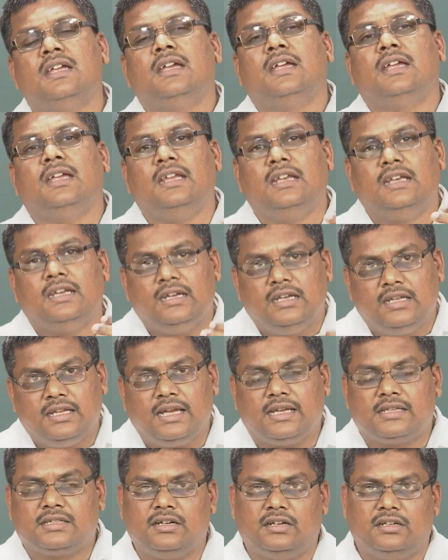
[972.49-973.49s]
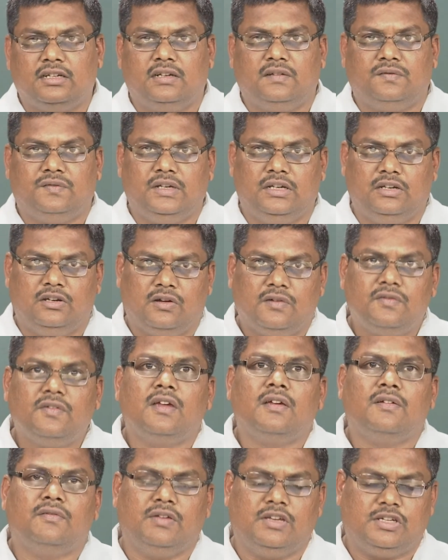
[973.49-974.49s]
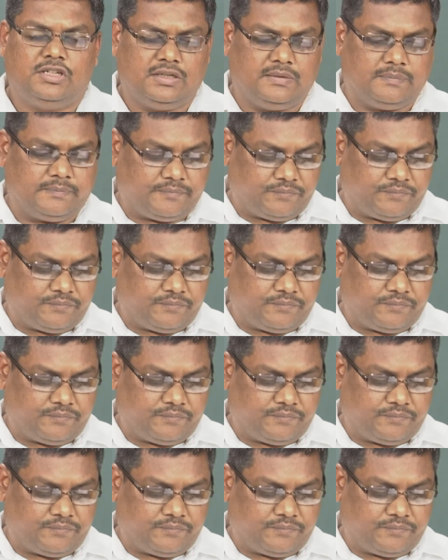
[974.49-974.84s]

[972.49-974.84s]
in the external field of vision.